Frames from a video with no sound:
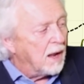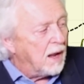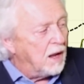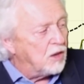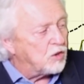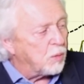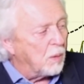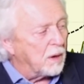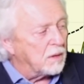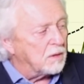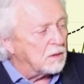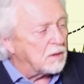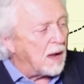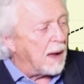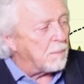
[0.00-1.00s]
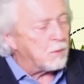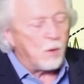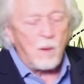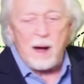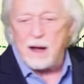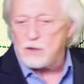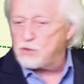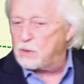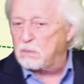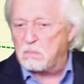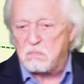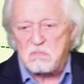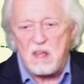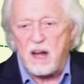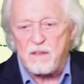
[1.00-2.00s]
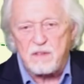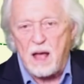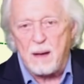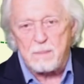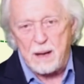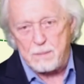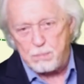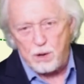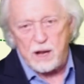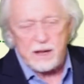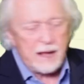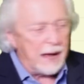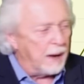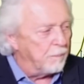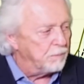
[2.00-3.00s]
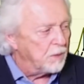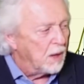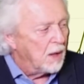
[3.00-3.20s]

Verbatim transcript: each one in the top quadrant. Then I've got my breakout.